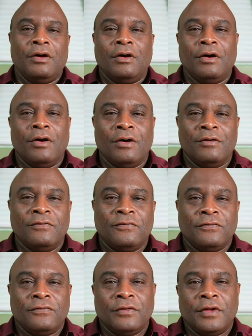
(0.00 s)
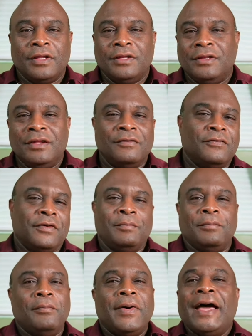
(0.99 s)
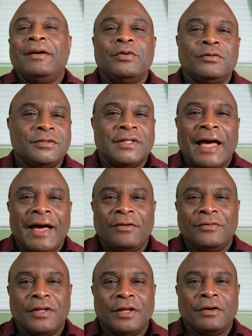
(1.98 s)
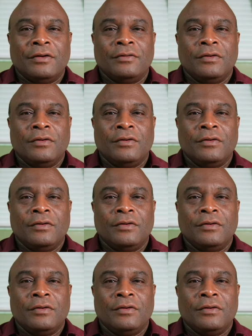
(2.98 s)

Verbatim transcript: of different Bibles out there.